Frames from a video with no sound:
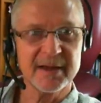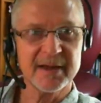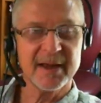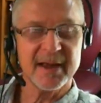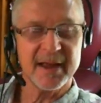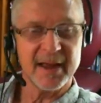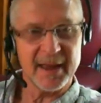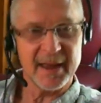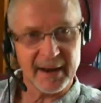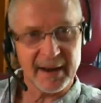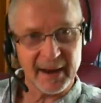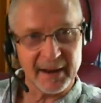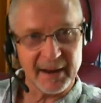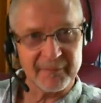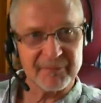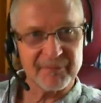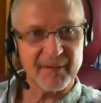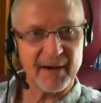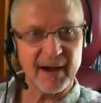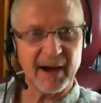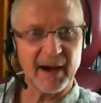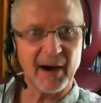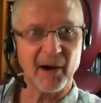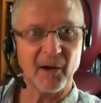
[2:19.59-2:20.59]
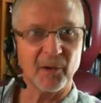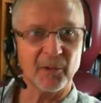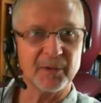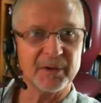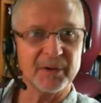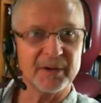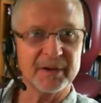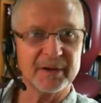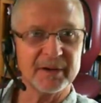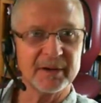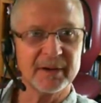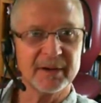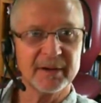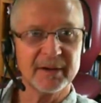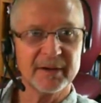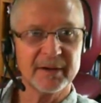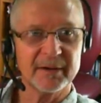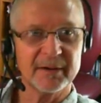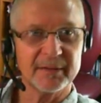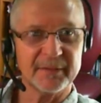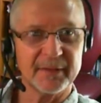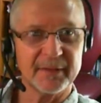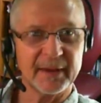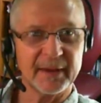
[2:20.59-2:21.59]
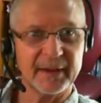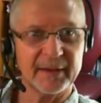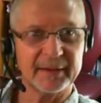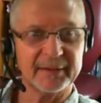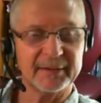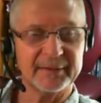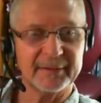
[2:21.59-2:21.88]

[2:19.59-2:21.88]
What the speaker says: And I found that